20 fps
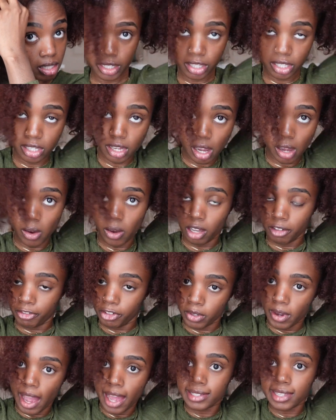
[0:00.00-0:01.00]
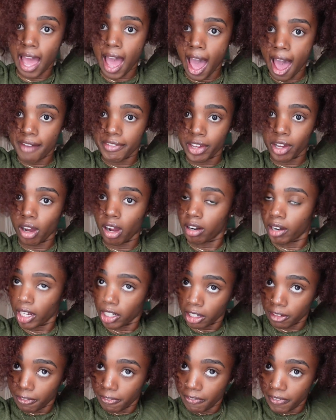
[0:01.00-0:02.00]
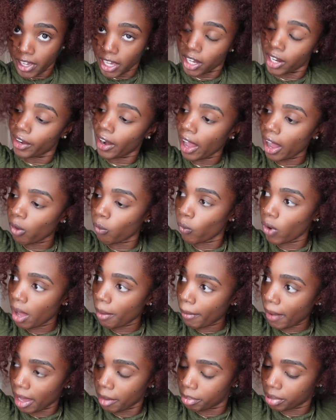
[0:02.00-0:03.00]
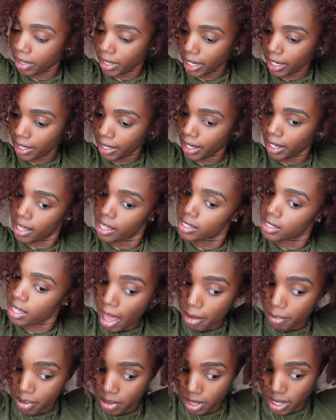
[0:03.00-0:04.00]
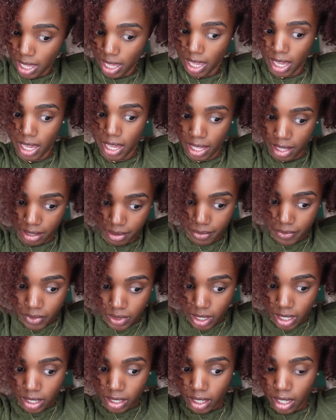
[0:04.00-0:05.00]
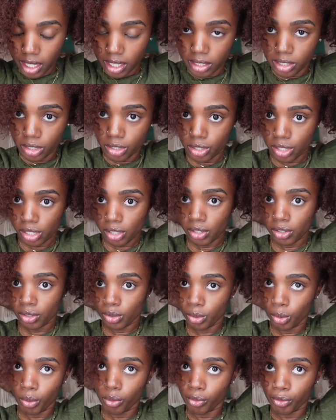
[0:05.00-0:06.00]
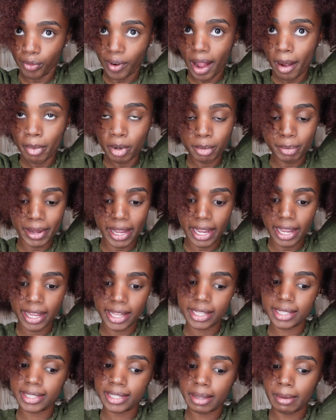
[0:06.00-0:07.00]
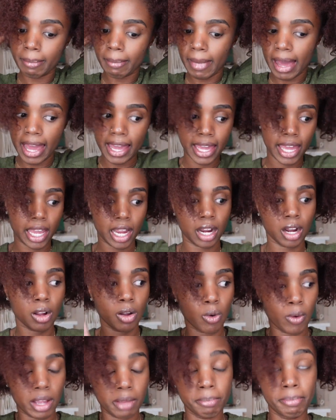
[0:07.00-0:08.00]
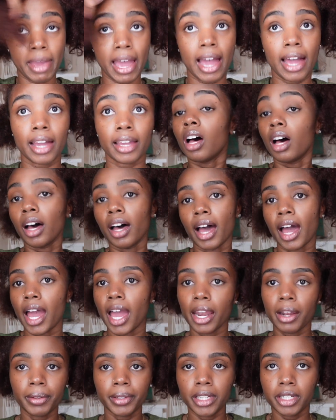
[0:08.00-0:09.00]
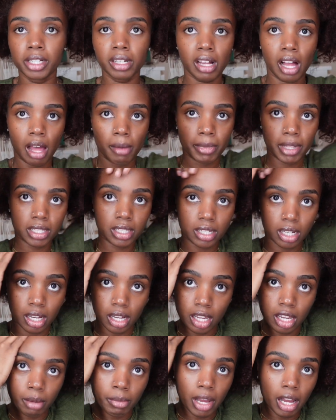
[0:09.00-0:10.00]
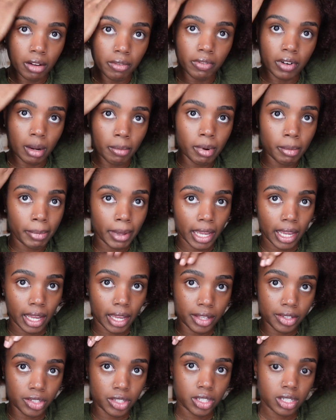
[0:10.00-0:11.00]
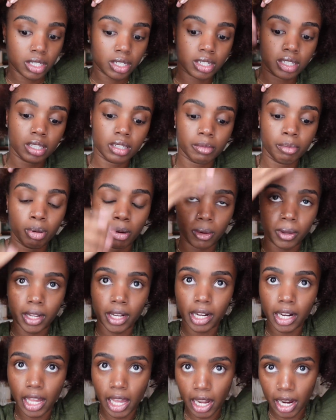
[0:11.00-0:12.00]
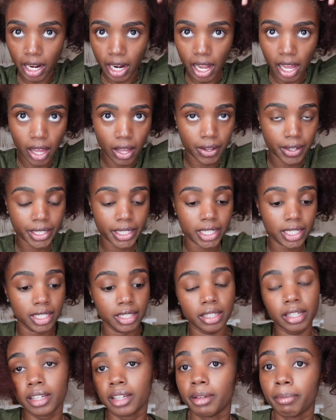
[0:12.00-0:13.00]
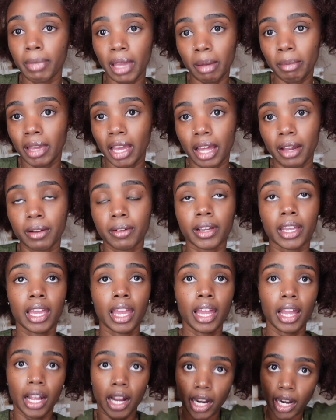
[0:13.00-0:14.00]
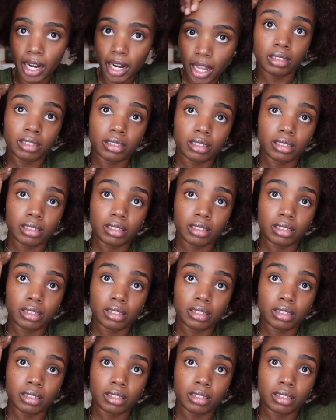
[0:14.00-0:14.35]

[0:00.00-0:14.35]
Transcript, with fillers: So if you guys haven't already figured out what my plan is, my plan is to rubber band my hair going back. I don't need your comments talking about rubber bands, pull your hair out, because maybe I don't care.